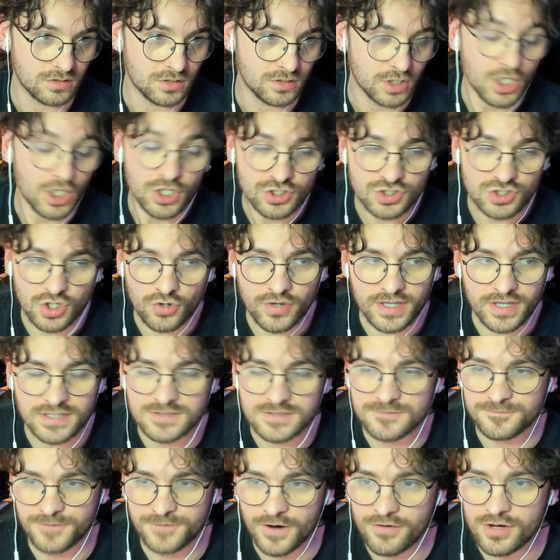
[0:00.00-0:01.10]
So it's
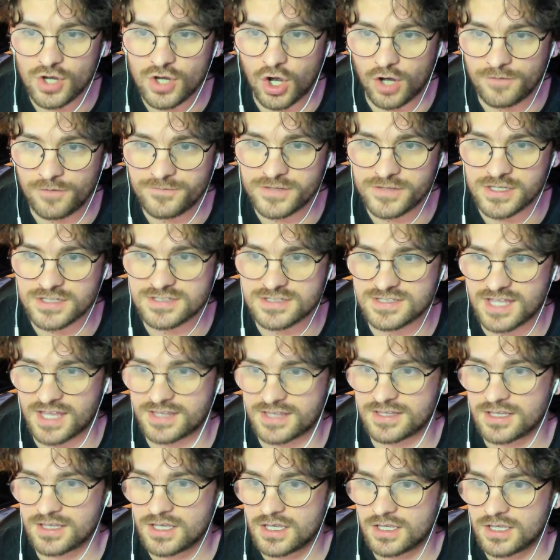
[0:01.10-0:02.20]
very obvious that,
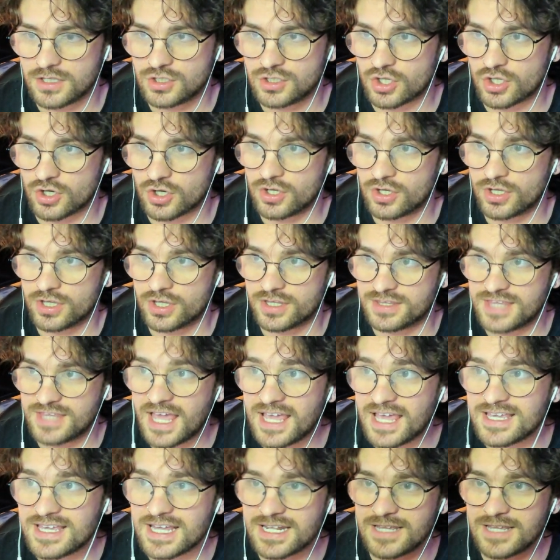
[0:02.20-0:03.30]
you know, they're
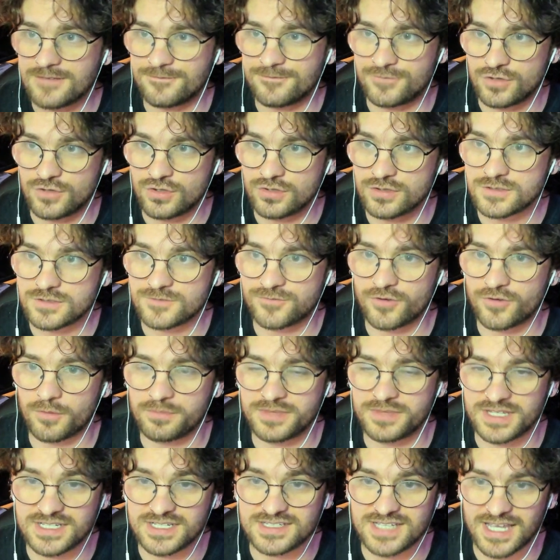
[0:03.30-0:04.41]
getting views from
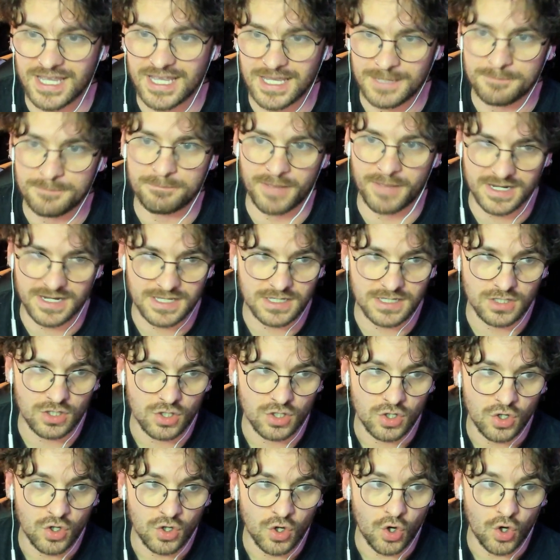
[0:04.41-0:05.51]
this embedding
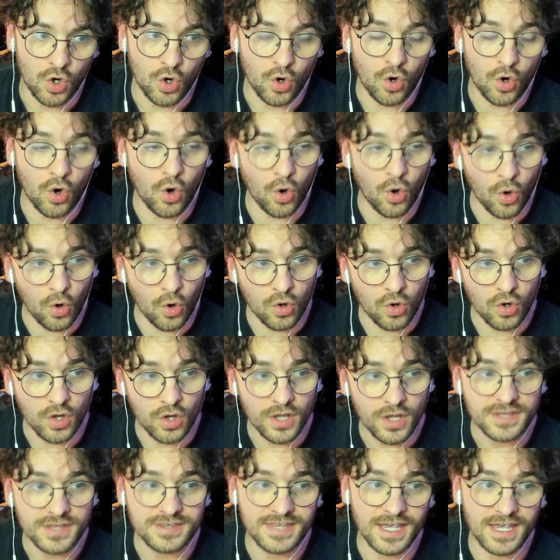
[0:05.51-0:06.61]
or
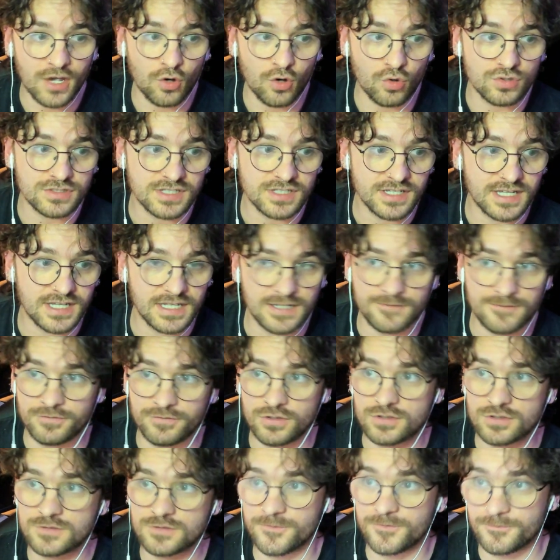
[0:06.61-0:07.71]
they're also getting
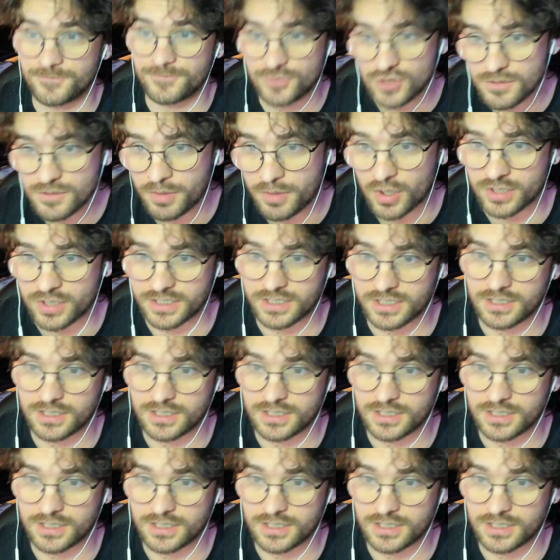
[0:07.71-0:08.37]
views from viewbotting.